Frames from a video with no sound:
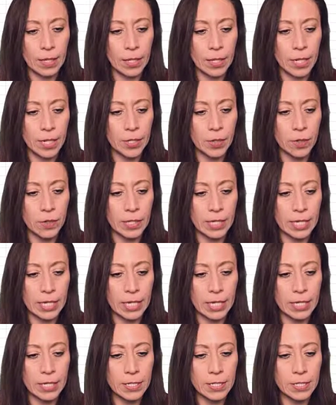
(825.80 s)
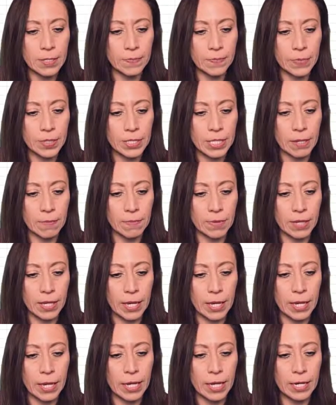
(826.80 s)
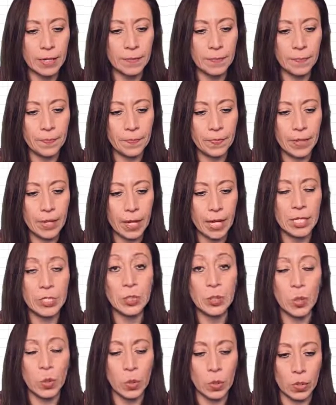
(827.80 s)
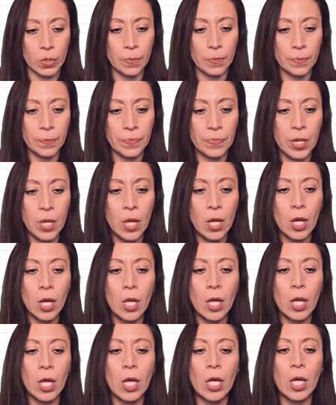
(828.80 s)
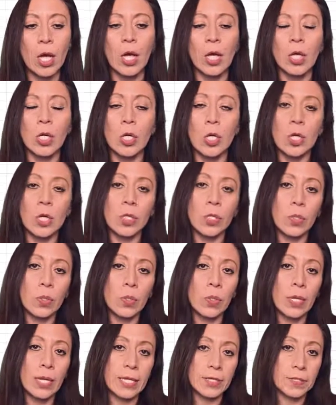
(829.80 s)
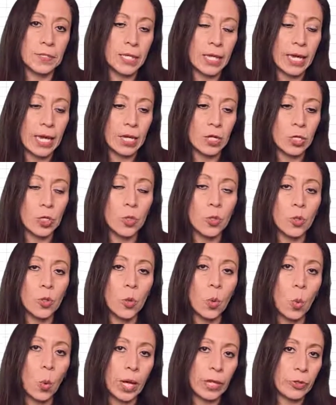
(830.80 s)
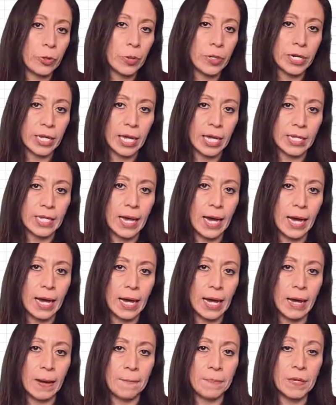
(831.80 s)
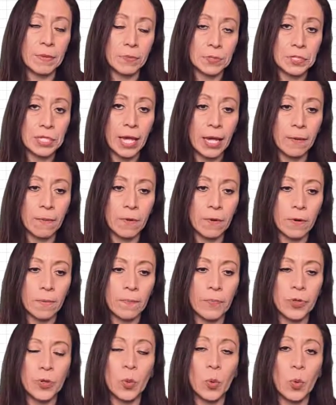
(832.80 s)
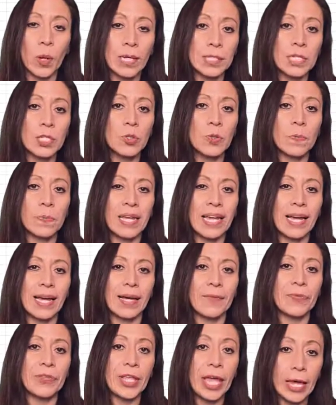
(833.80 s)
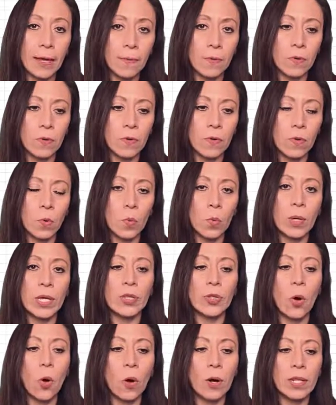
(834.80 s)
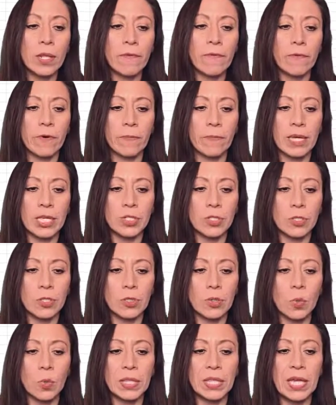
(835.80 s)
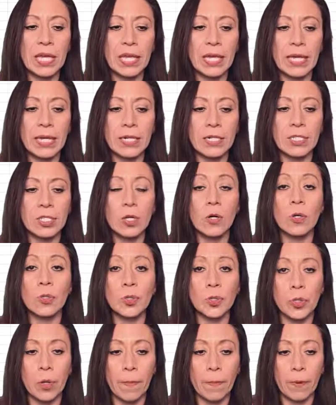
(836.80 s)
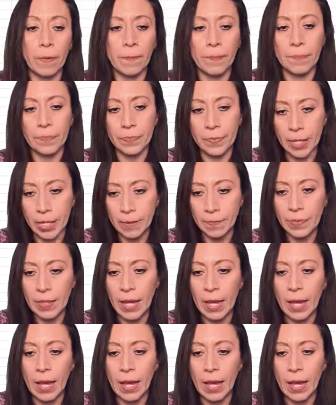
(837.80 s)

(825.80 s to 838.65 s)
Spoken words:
and all the years, same thing here, and so on. So let's say you don't want to create a pivot table. You wanted to bring a table with all the information with the years on top. Okay.